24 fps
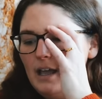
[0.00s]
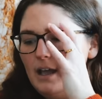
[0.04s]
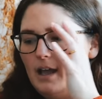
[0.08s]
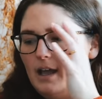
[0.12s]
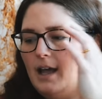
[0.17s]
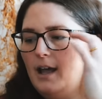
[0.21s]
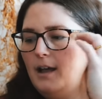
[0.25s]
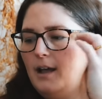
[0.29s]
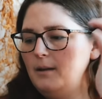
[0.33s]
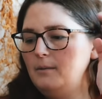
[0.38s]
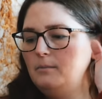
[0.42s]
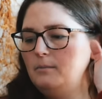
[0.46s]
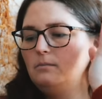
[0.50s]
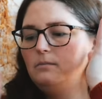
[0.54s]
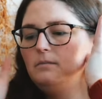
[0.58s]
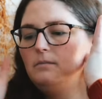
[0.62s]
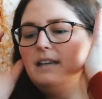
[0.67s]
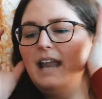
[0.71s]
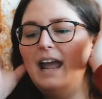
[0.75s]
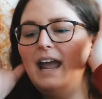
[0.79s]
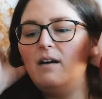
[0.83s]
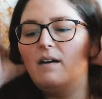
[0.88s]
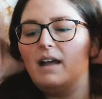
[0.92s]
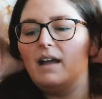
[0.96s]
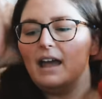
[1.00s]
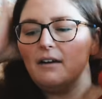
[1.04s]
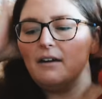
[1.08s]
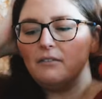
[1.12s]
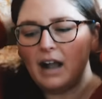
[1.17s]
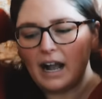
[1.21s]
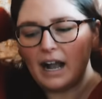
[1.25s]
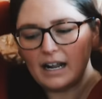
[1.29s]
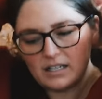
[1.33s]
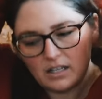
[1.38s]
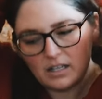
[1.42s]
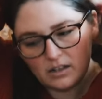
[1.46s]
Now I have
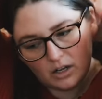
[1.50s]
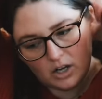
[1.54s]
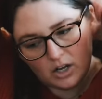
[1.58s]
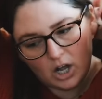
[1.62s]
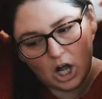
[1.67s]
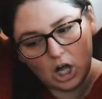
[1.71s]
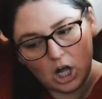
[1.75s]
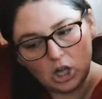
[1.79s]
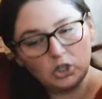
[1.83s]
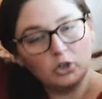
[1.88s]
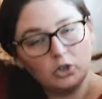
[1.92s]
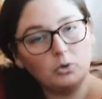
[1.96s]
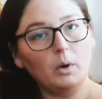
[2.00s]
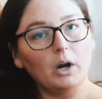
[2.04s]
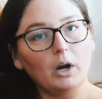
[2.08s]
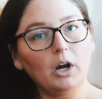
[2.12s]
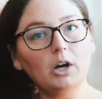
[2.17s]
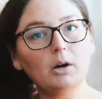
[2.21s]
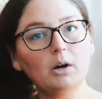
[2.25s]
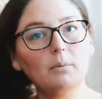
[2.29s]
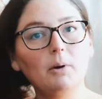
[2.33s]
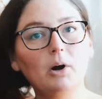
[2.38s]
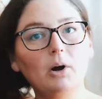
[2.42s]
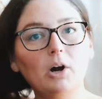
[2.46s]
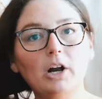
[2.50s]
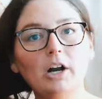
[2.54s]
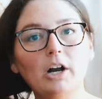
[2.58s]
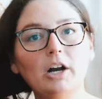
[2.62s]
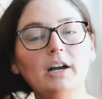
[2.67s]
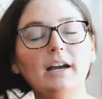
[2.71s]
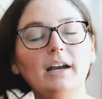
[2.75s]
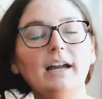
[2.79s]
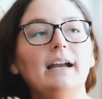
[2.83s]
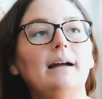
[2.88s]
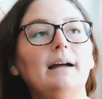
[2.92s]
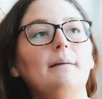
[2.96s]
got to the color work
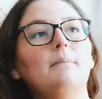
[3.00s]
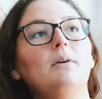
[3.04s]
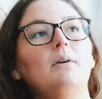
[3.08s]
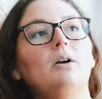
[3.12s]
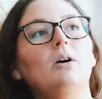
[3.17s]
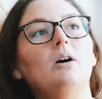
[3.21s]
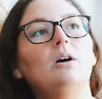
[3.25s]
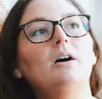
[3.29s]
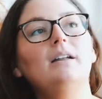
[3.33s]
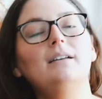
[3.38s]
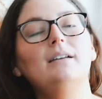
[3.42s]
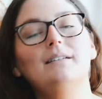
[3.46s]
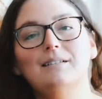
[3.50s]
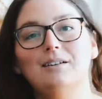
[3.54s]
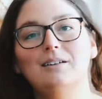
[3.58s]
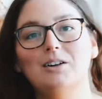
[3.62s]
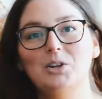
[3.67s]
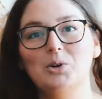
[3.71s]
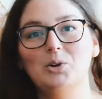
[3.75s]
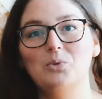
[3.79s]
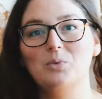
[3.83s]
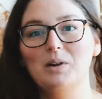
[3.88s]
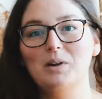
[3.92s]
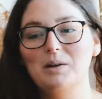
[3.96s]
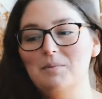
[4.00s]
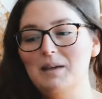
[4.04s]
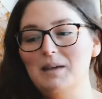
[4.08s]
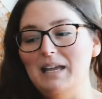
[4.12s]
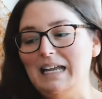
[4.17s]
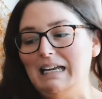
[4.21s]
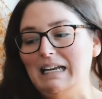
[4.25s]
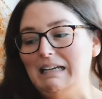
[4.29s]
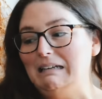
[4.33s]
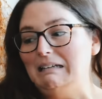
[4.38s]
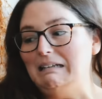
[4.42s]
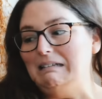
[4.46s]
part and I'm not on the
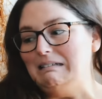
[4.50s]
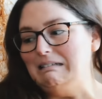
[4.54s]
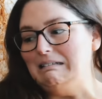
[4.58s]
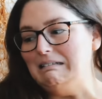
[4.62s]
ribbing.